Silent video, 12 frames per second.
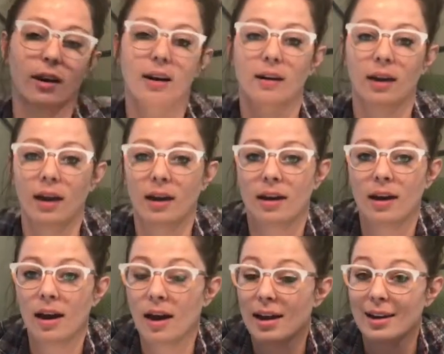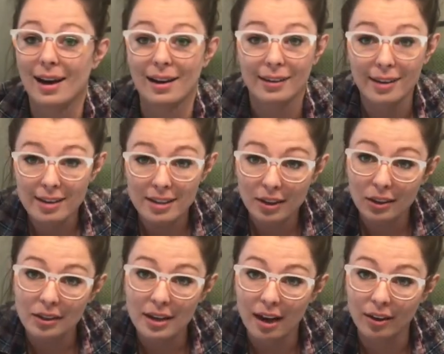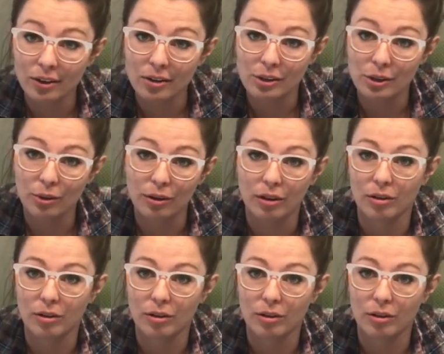Again, got these at the dollar store.